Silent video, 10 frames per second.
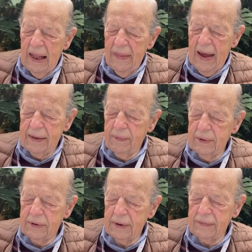That
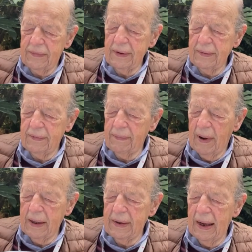which it seeks,
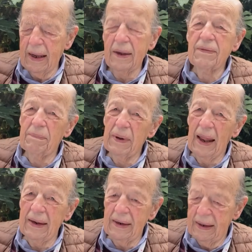my dear, is
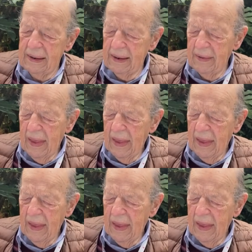plundered.